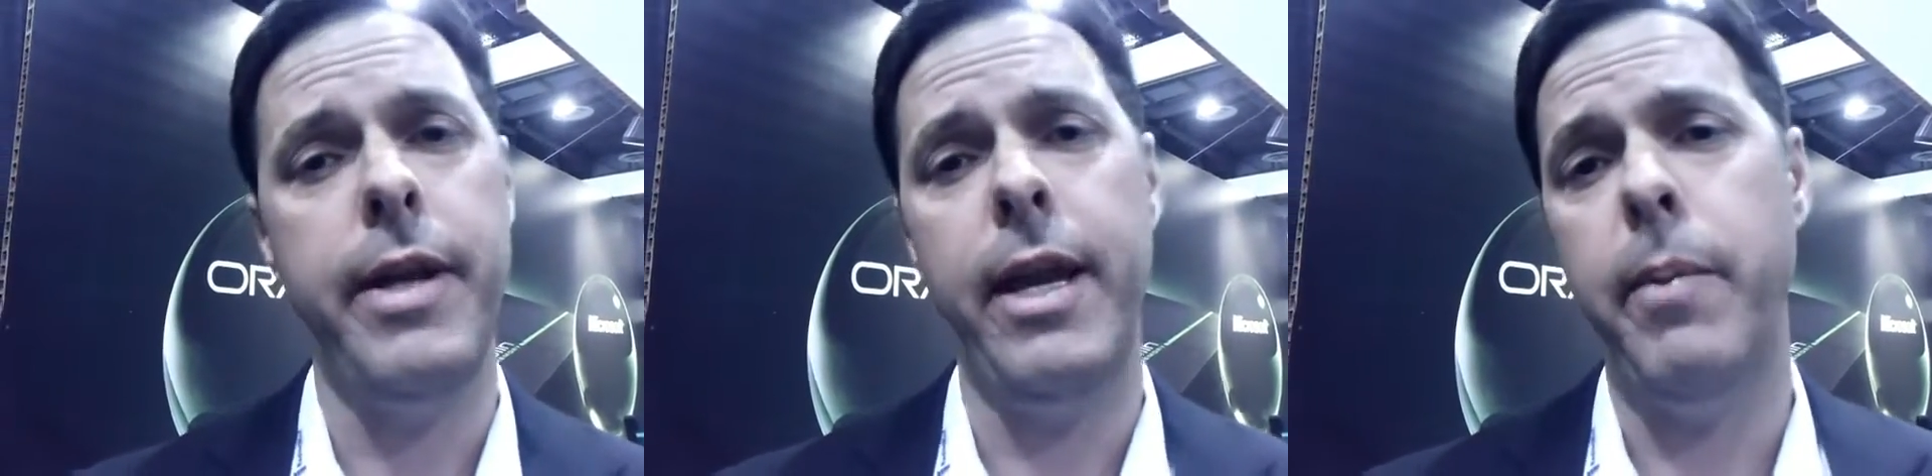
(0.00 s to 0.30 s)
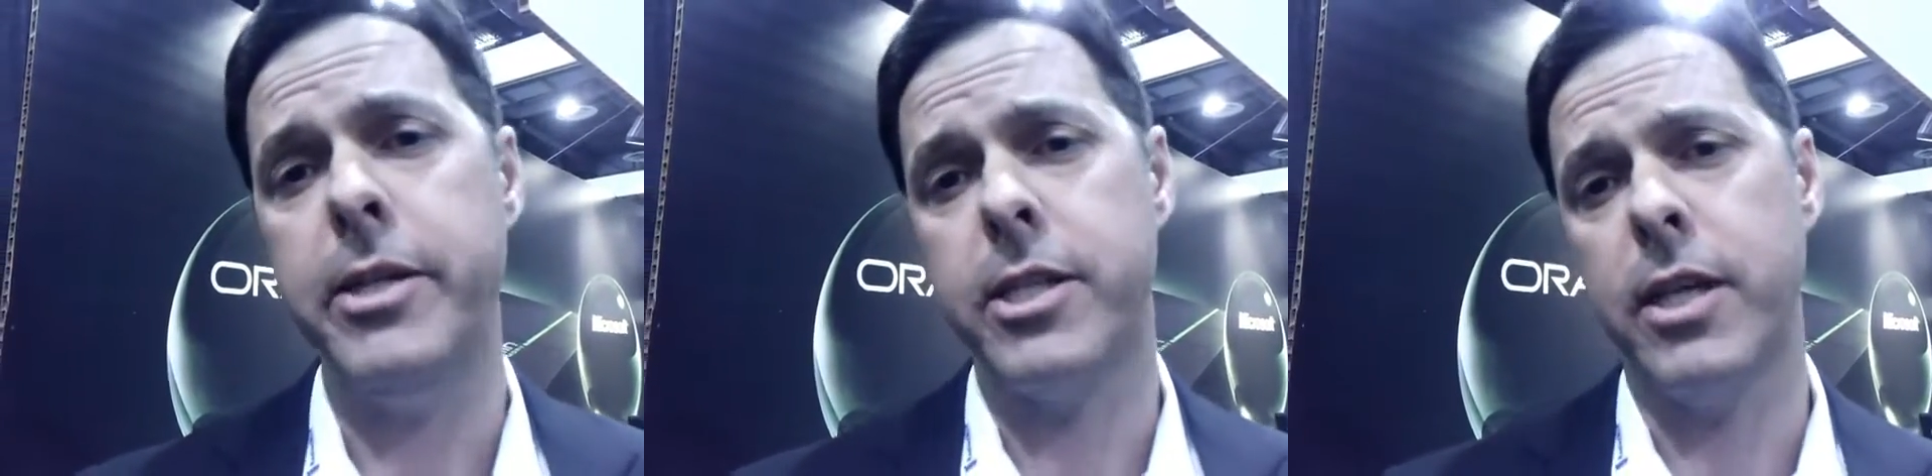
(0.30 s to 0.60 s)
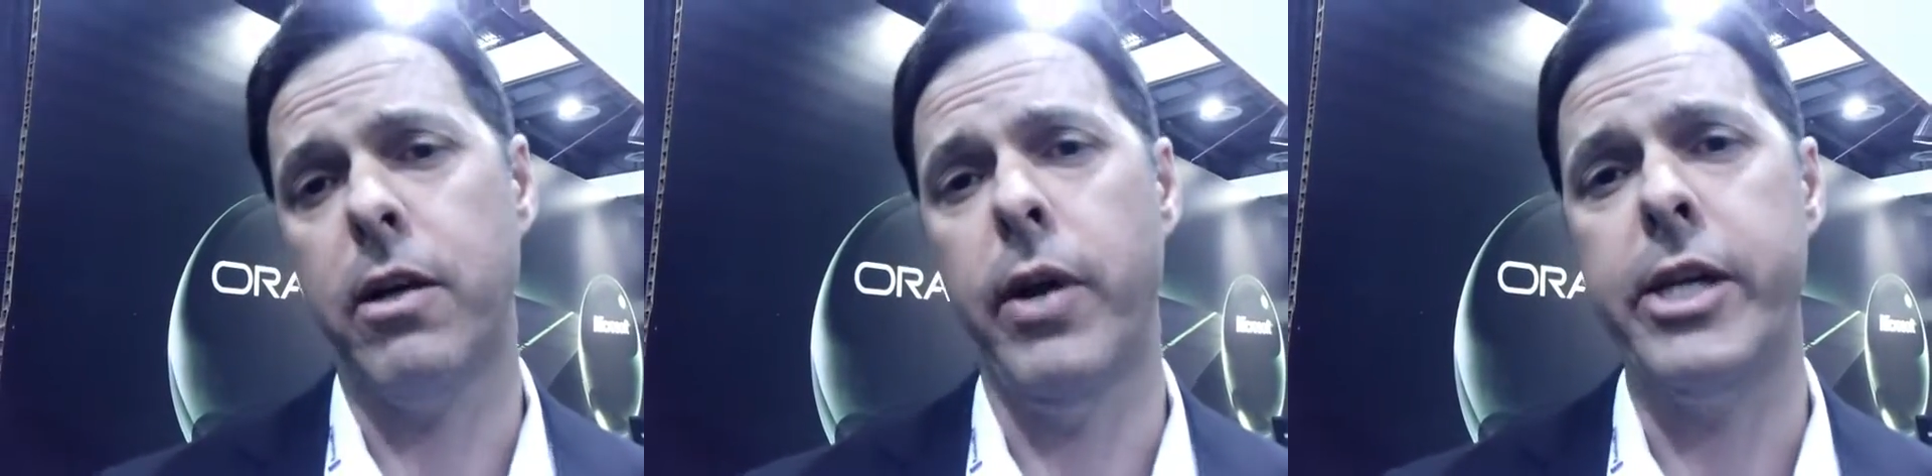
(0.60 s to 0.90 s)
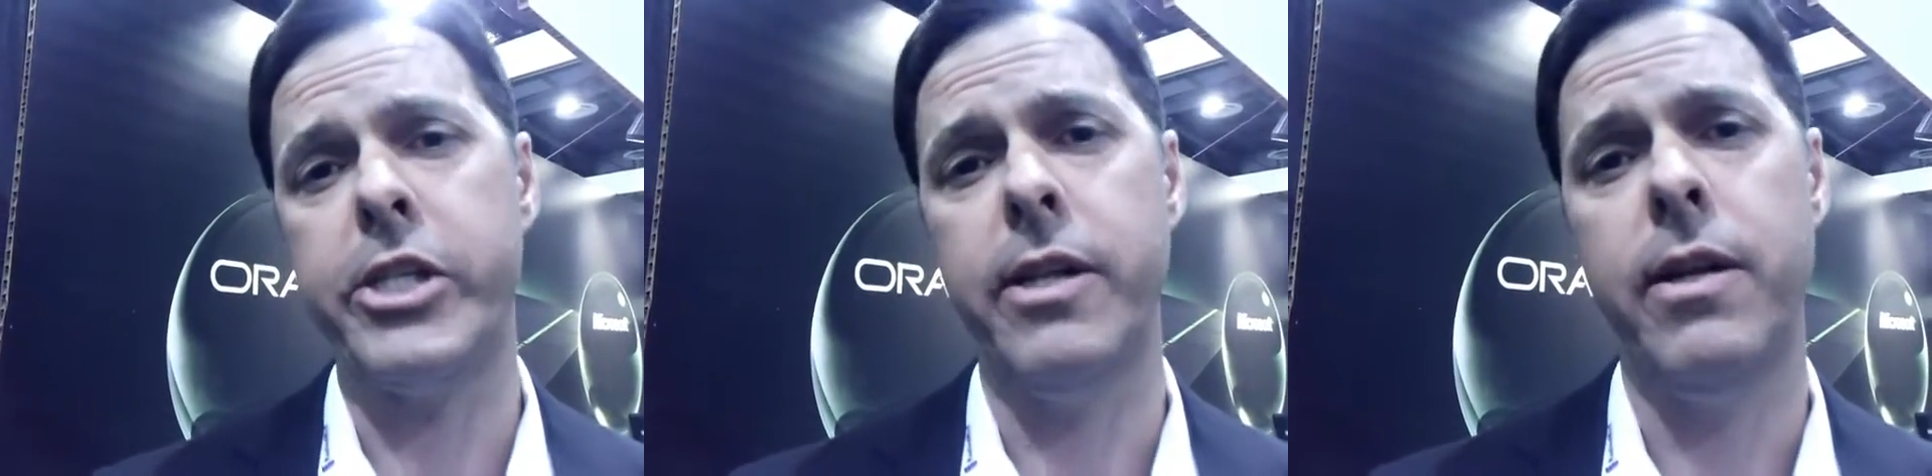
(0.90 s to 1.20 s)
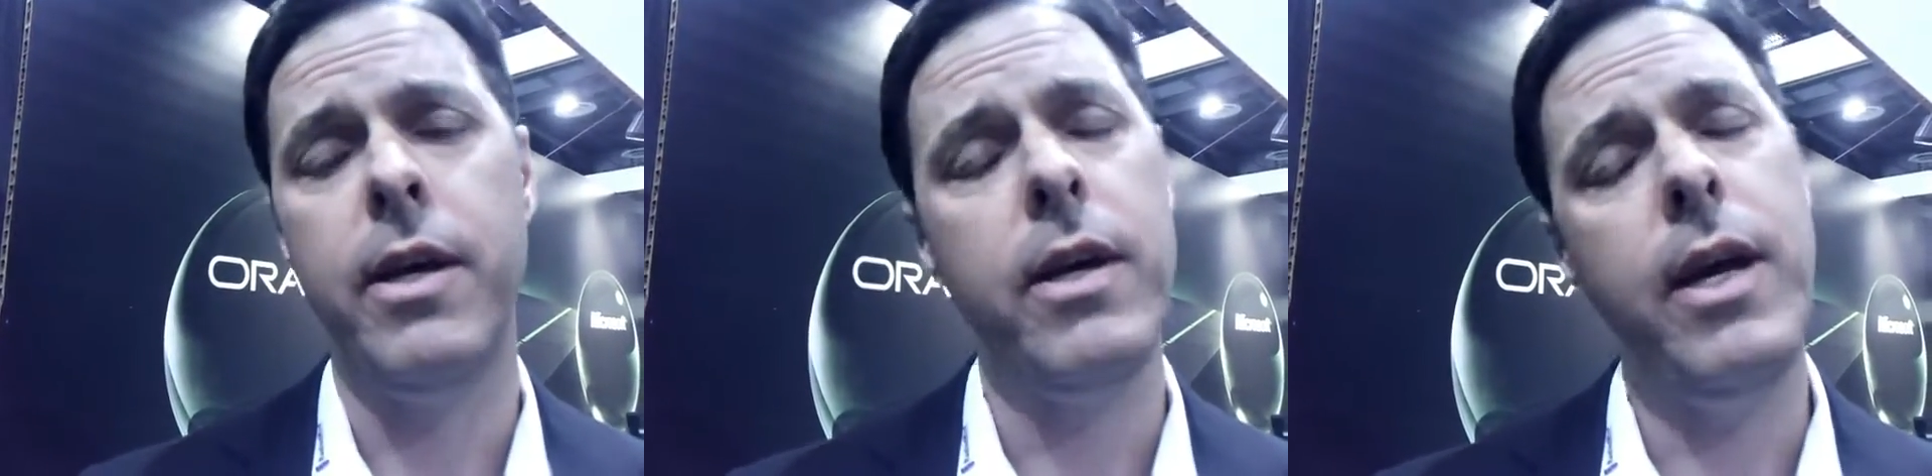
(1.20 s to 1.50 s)
database
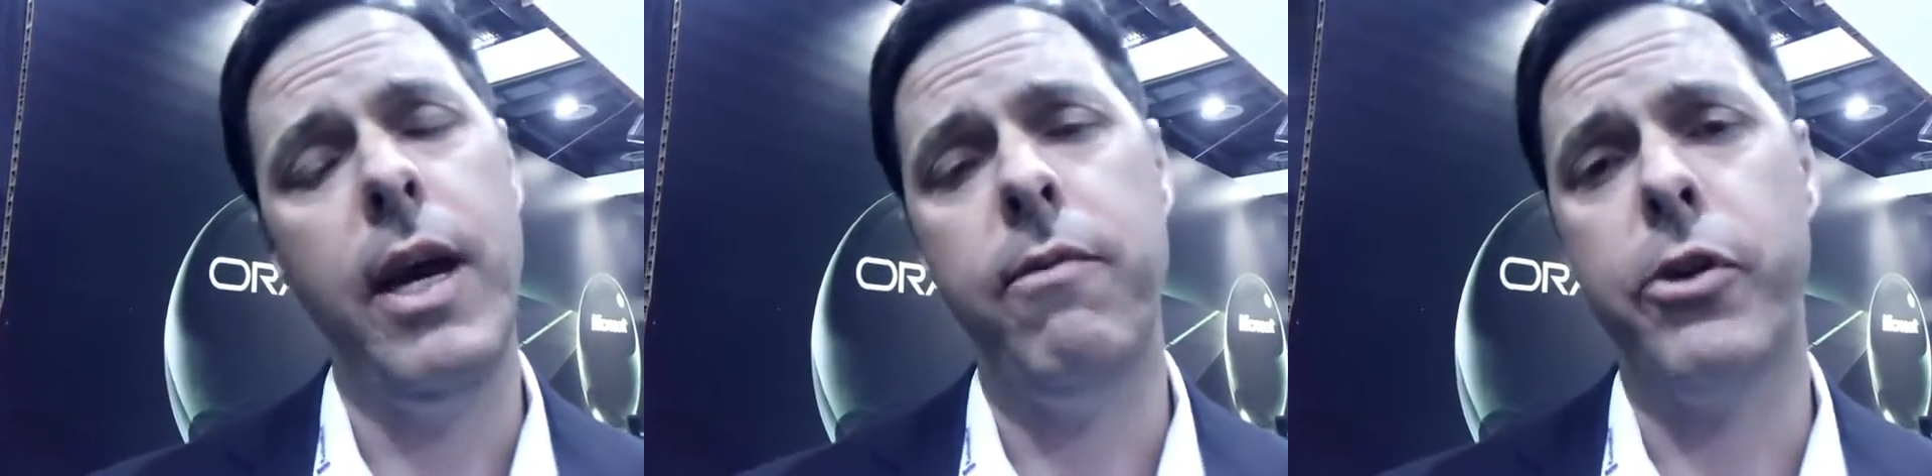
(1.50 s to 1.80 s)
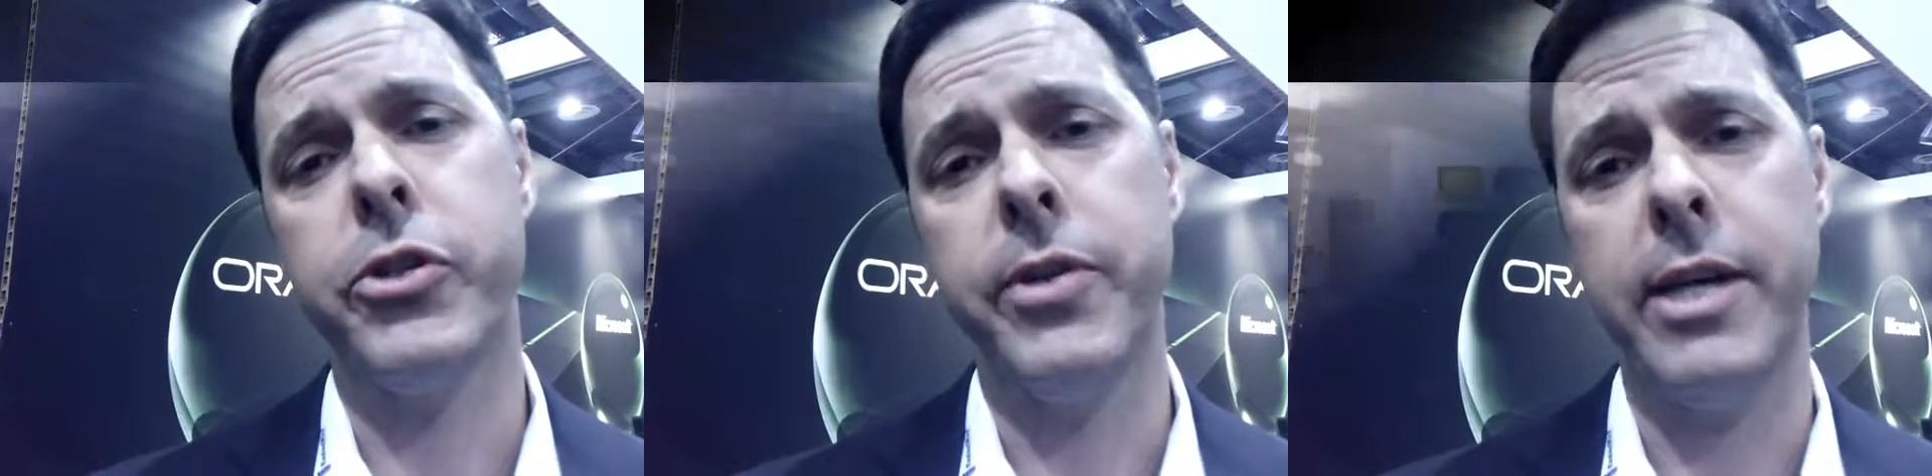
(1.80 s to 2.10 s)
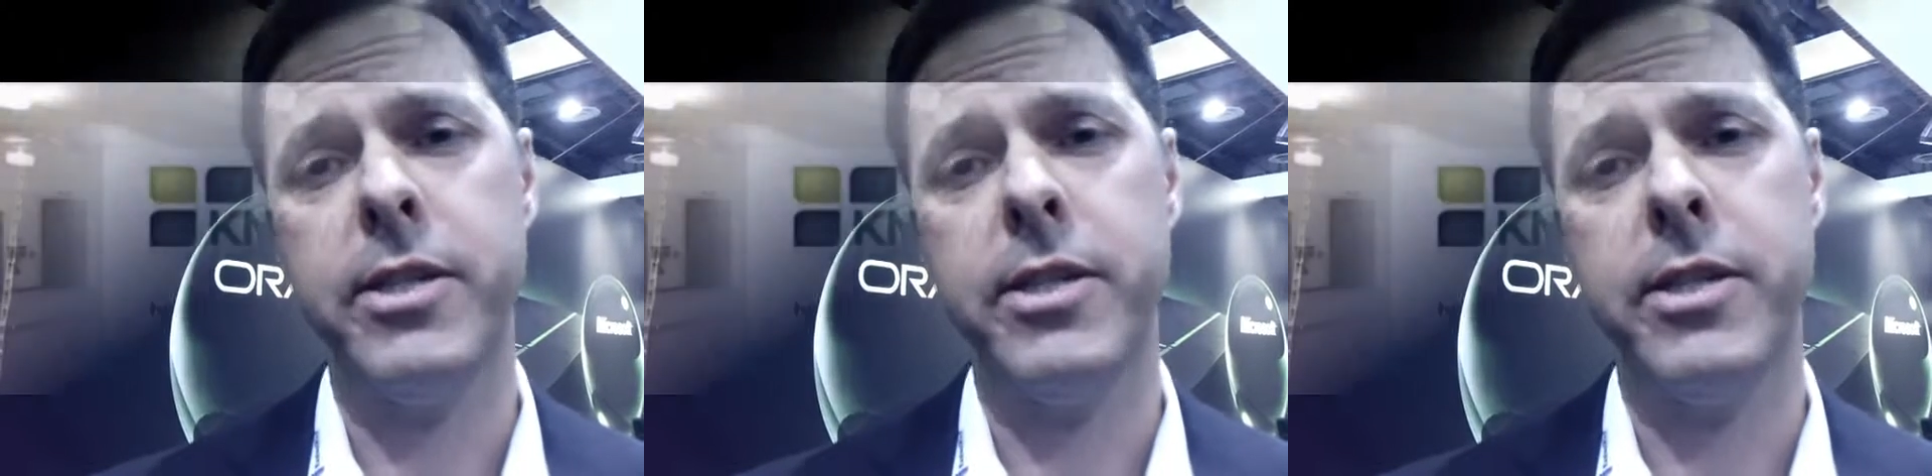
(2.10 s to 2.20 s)
acceleration and virtual